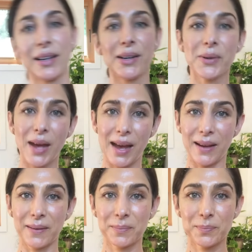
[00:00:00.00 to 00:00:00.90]

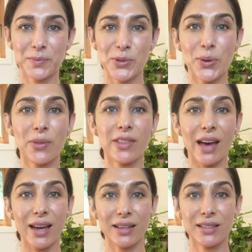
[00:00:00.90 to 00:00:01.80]
Okay, so
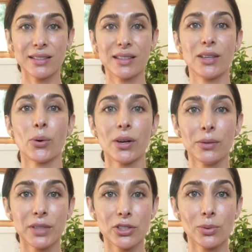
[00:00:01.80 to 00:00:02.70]
that is the Aura
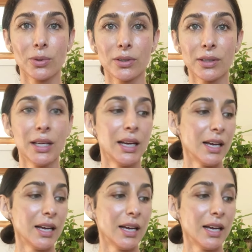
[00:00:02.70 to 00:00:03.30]
ritual.